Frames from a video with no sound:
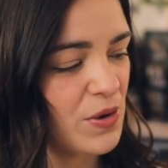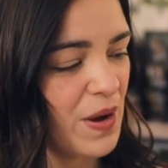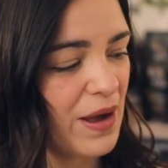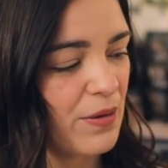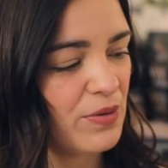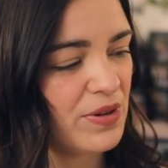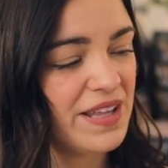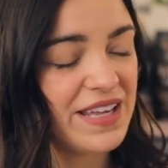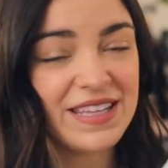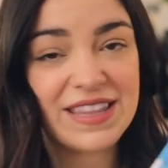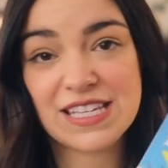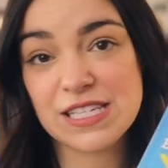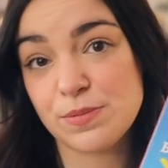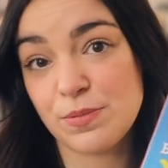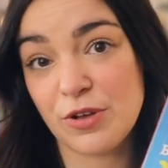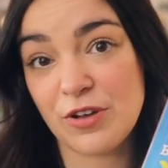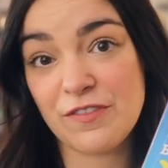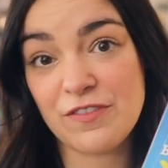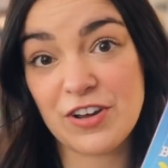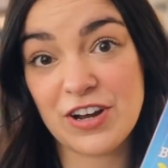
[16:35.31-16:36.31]
So I will link this
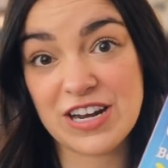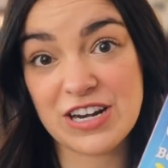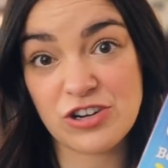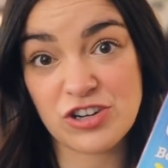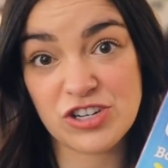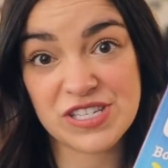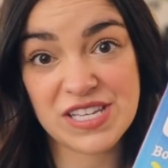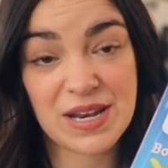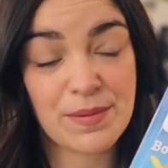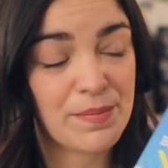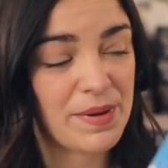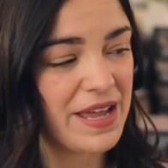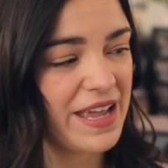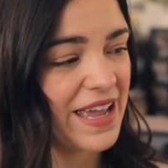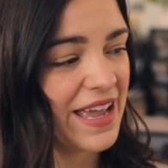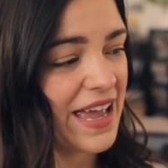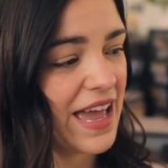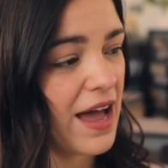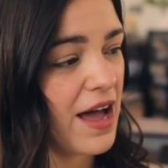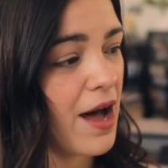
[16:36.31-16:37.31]
below if you're interested in
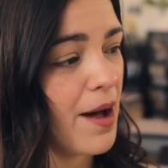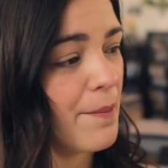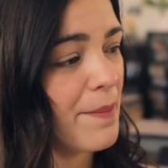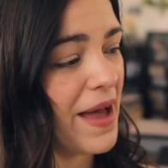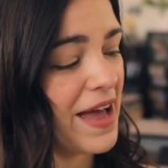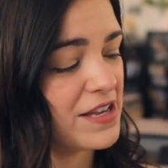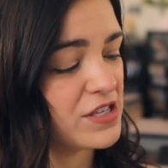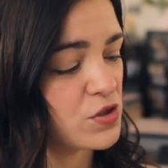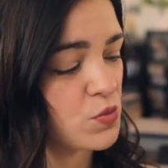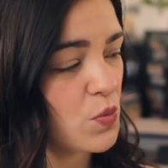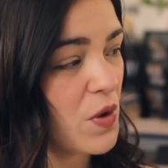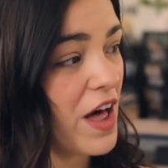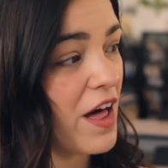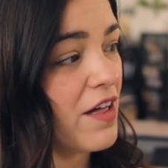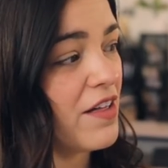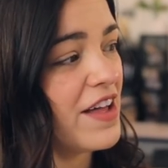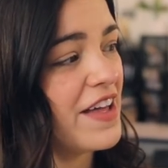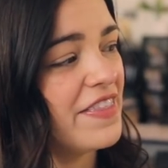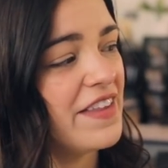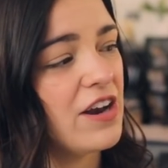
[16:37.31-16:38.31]
picking it up as
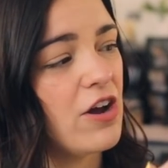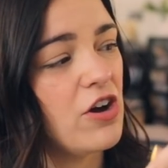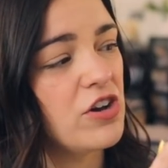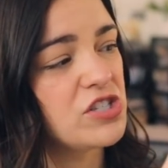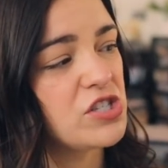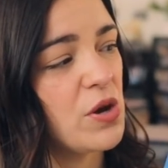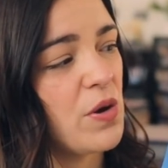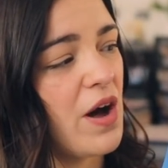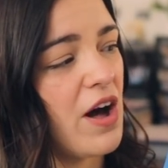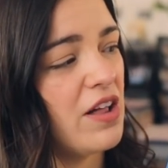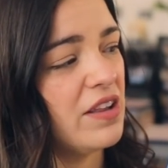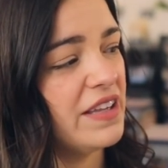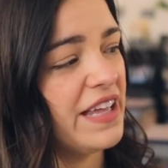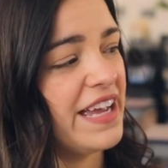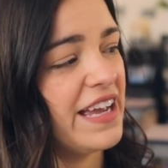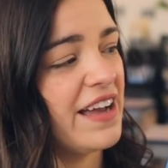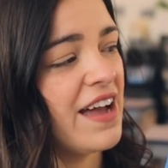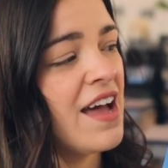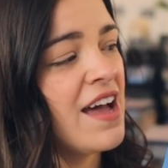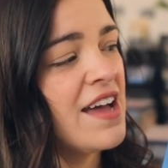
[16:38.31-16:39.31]
well. And then also I'll
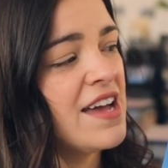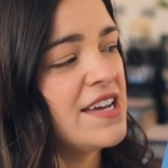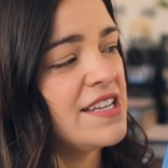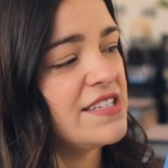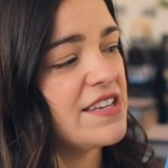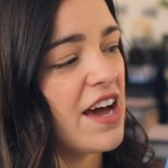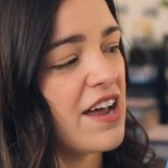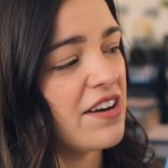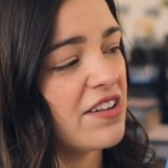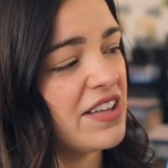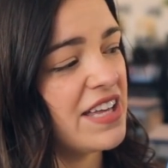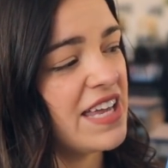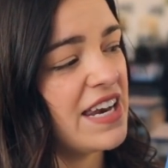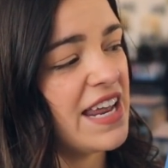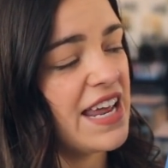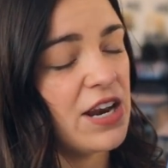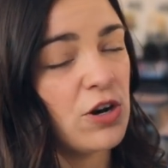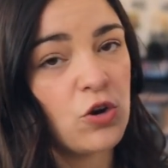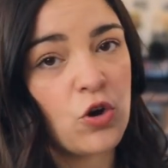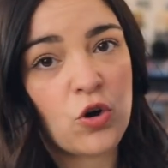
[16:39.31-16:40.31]
link Donalyn
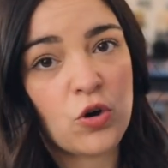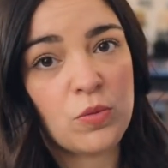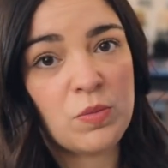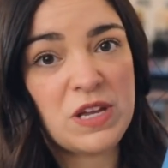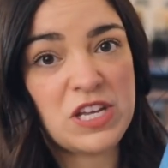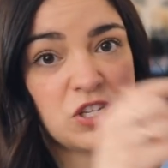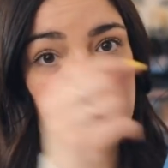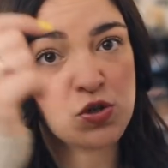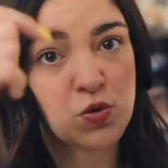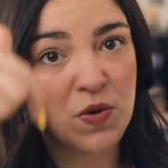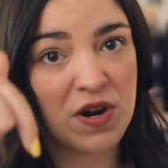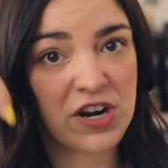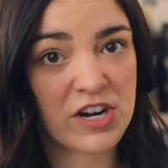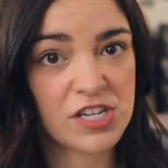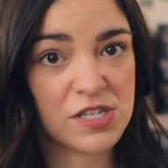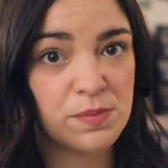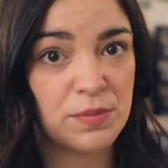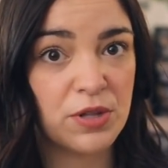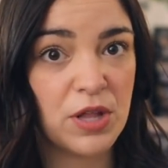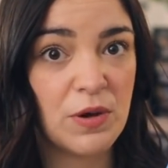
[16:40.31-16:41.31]
and Colby's
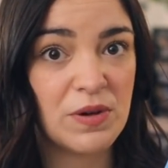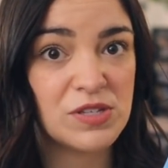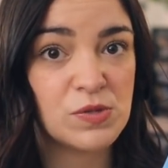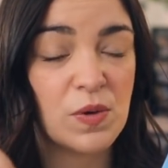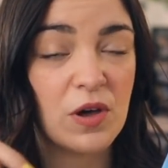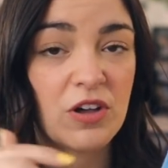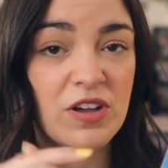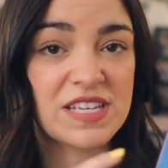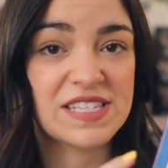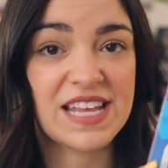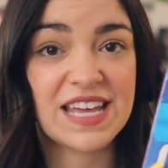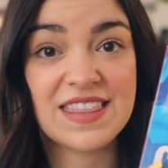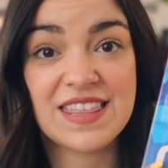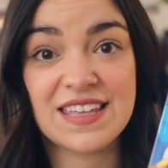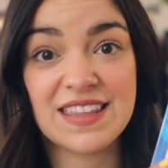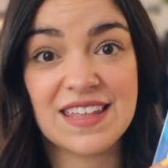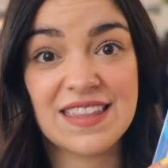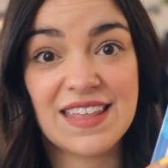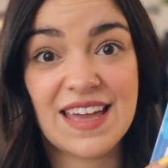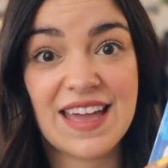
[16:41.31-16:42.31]
Twitters below as well because I
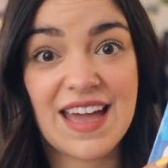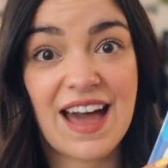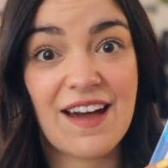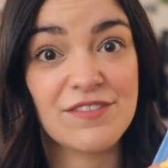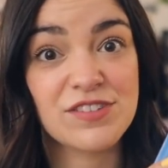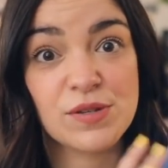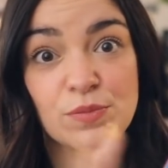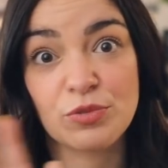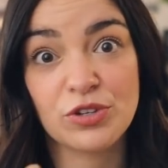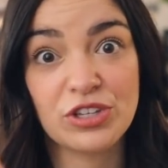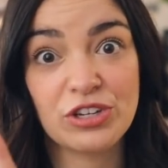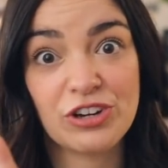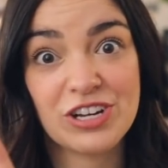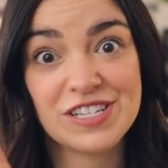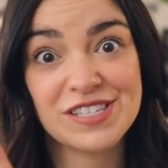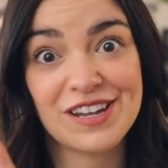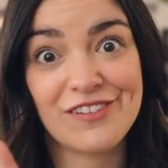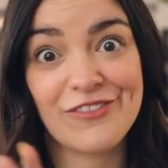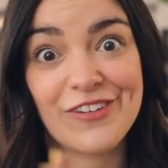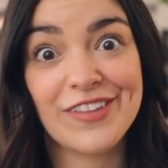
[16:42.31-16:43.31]
think that they have some really
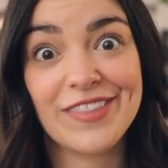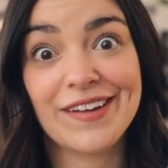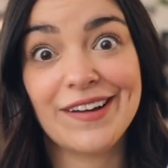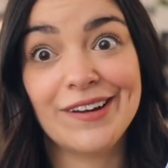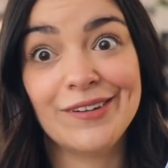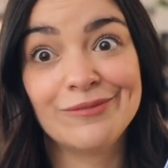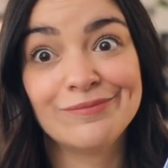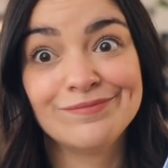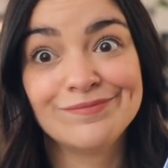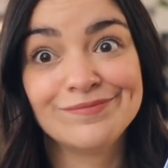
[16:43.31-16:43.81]
great stuff on there.